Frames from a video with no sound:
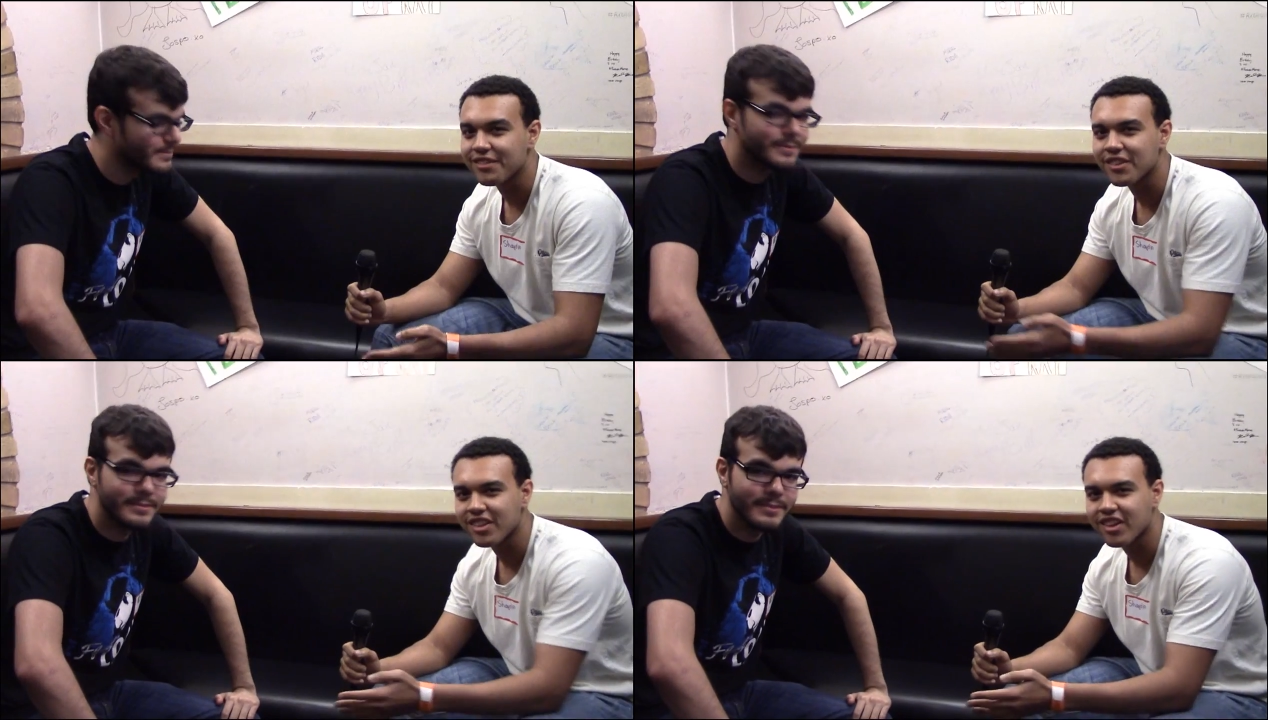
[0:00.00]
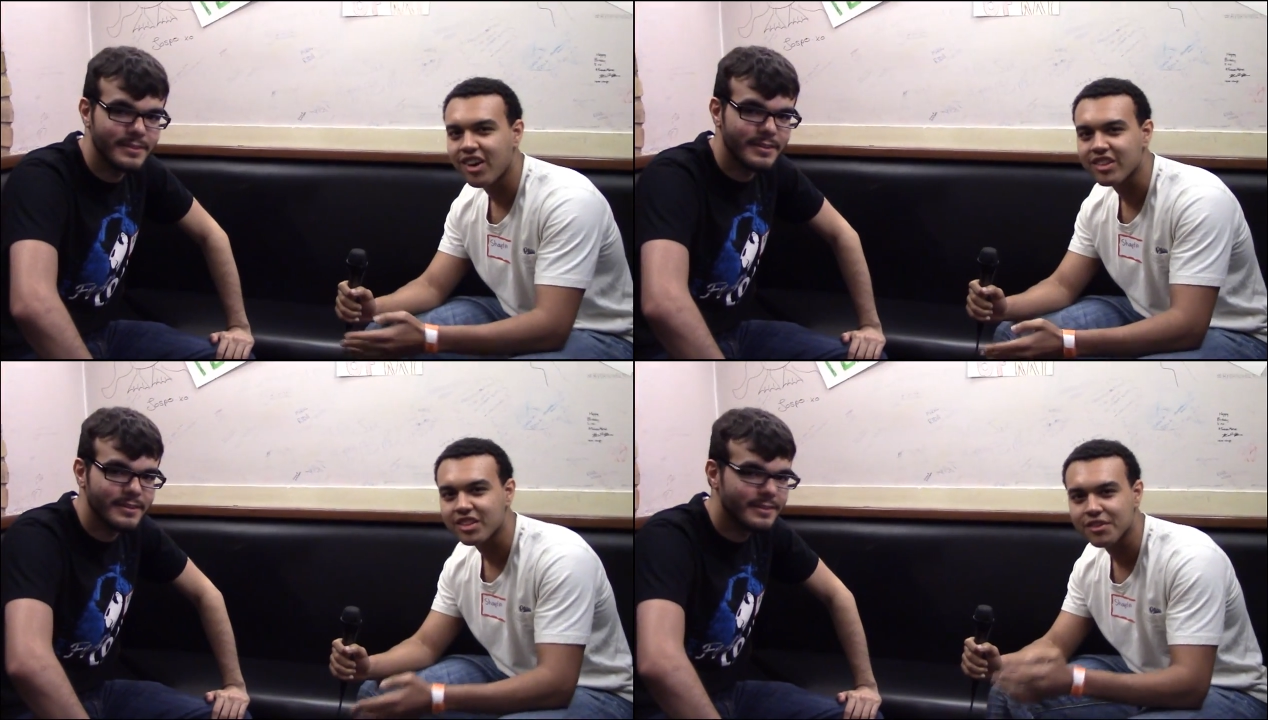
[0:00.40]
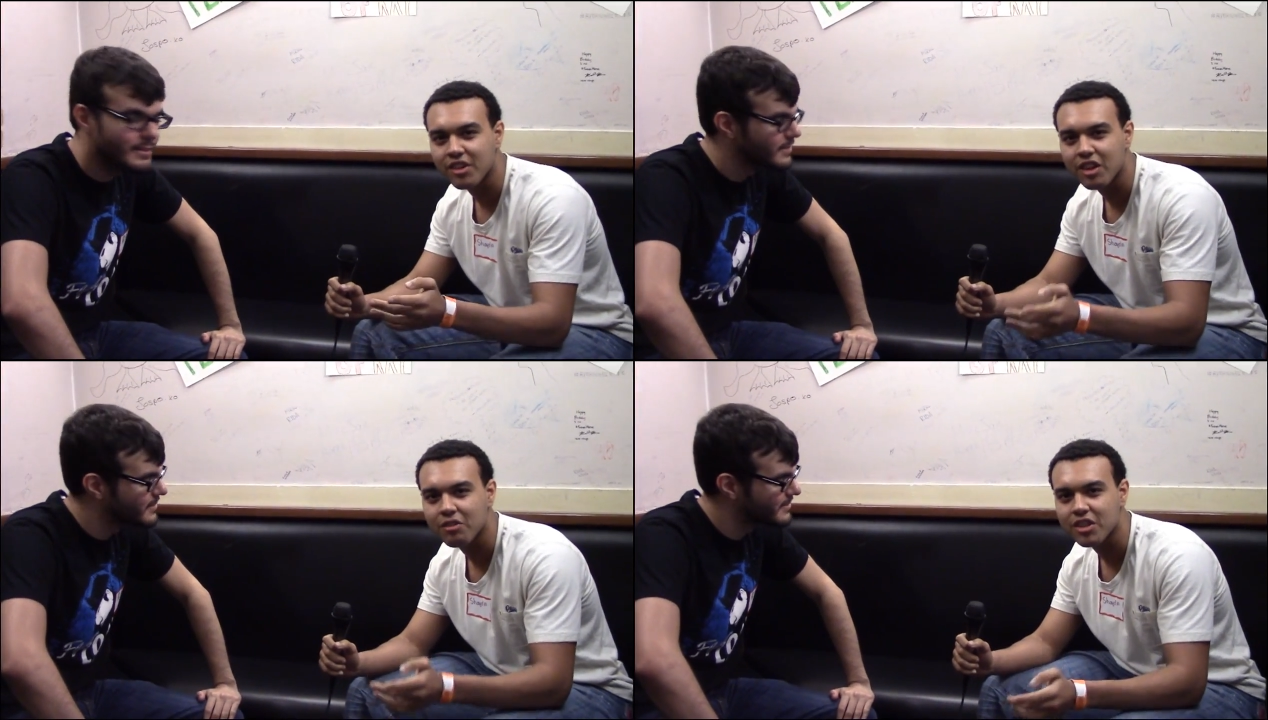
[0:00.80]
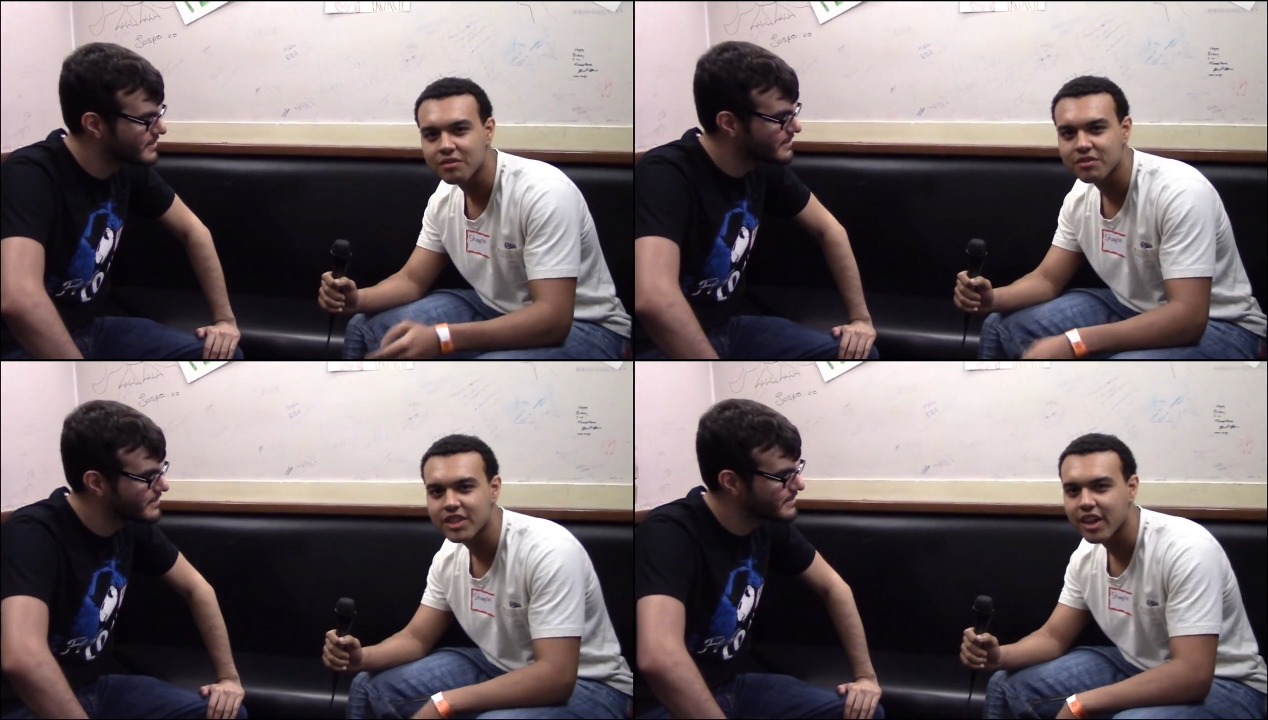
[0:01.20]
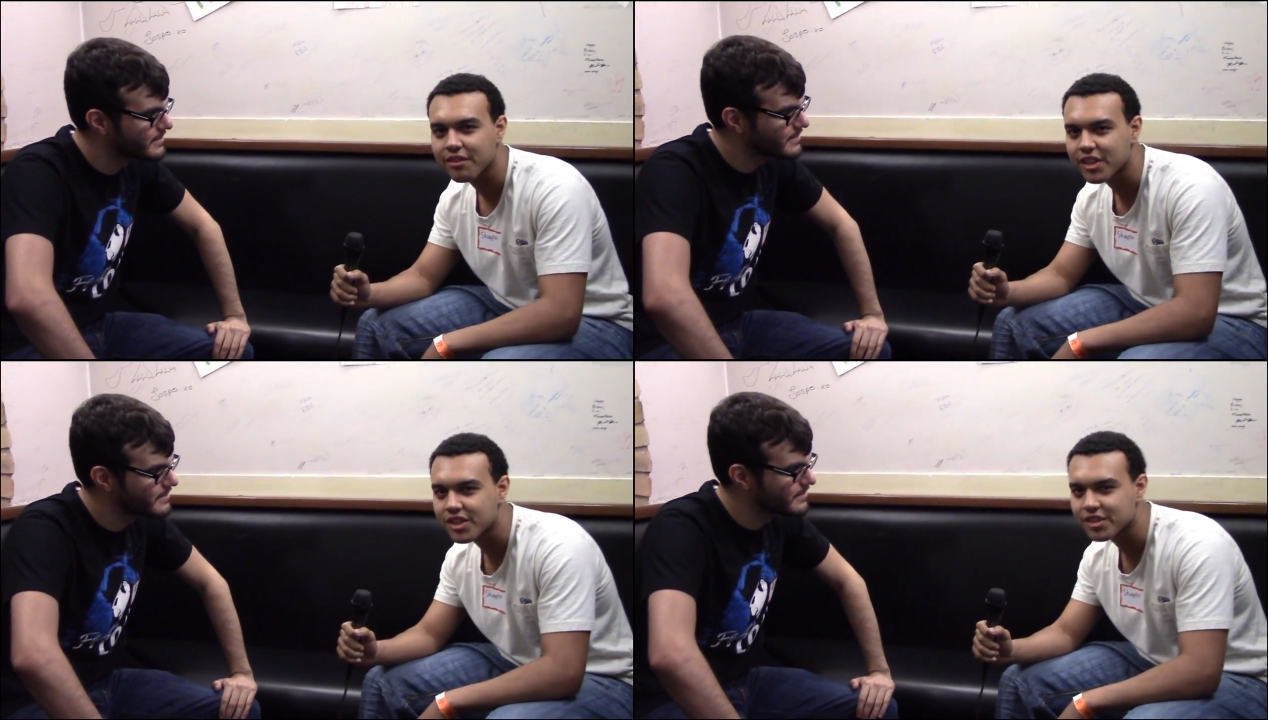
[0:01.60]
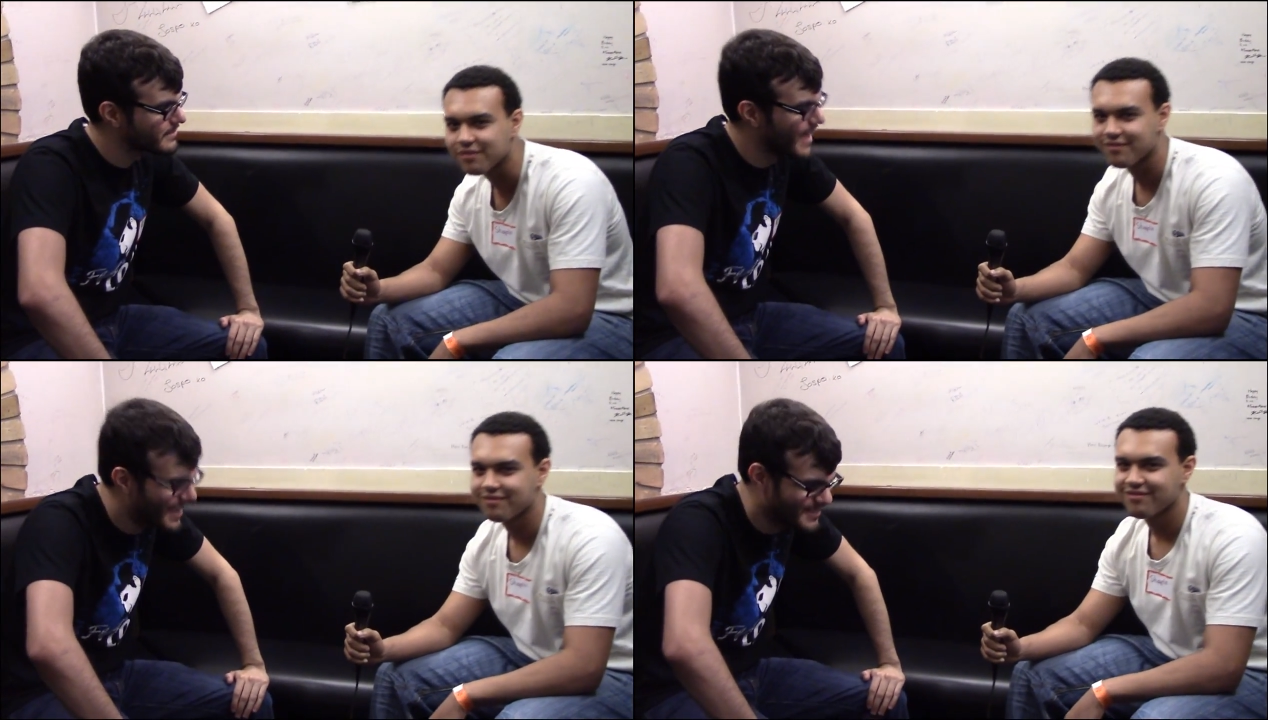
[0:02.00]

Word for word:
Speaker 1: If you're in the cult, if you aren't, we'll sacrifice you.